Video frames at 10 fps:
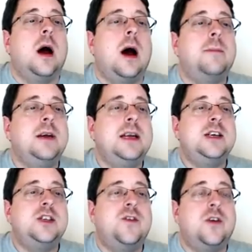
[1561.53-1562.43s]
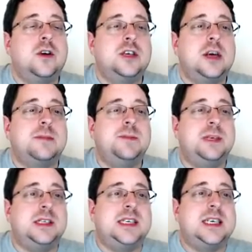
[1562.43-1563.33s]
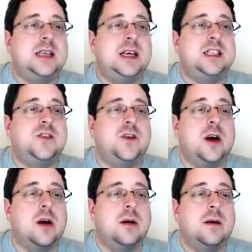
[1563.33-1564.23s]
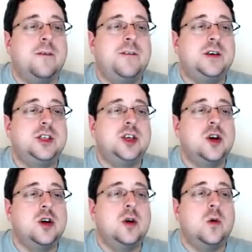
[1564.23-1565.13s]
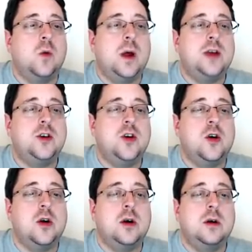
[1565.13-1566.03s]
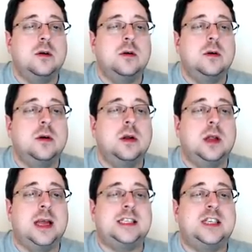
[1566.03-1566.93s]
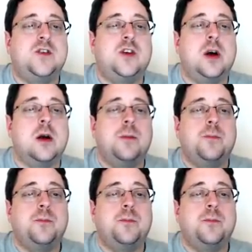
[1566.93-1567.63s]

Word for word: I'm going to use Photoshop's built-in lens flare. Filter, render, lens flare.